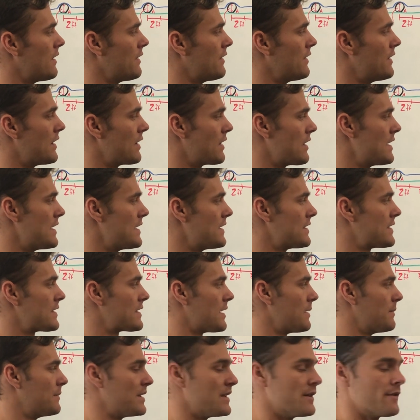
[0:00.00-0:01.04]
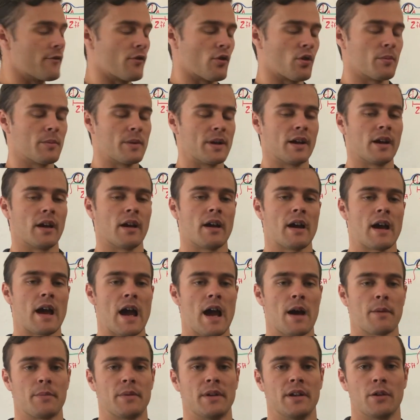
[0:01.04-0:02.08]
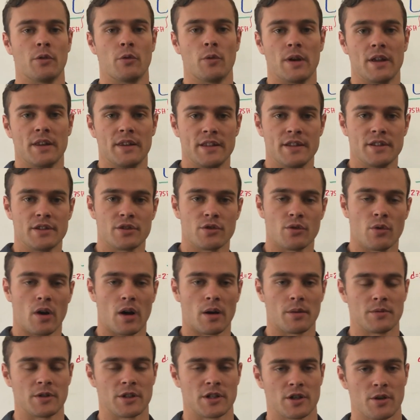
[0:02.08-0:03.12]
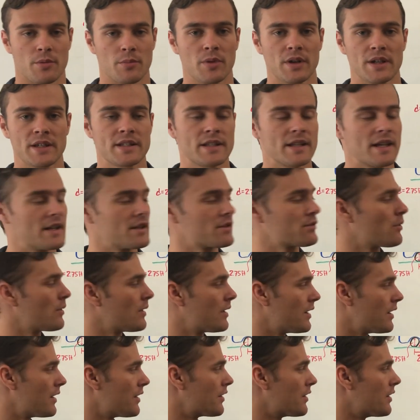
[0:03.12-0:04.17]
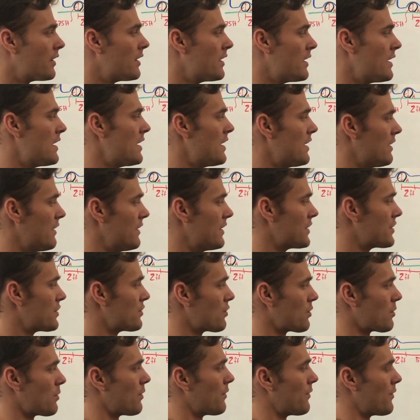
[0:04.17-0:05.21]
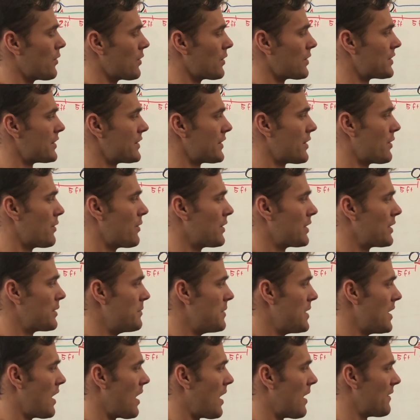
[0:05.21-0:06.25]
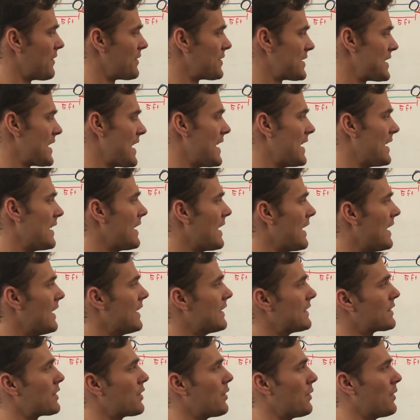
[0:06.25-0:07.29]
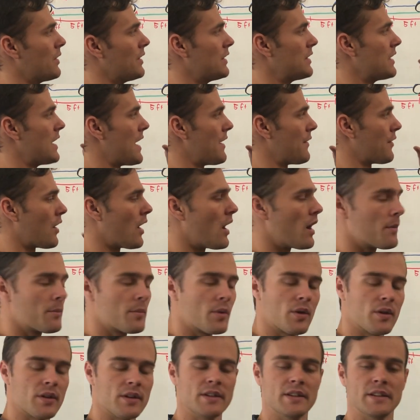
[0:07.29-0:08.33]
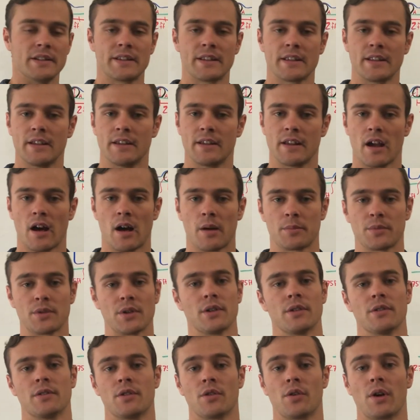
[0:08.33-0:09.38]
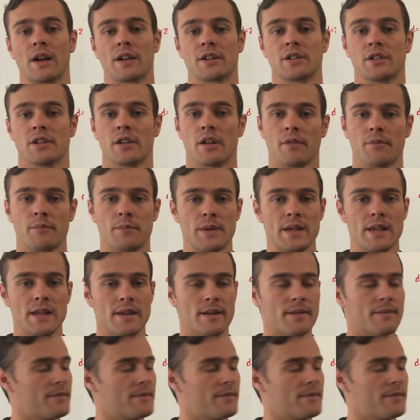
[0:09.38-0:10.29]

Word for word: there is some deforming happening when these two objects are placed against one another, this normal force is going to be offset and it's going to have a component that's in the opposite direction of P.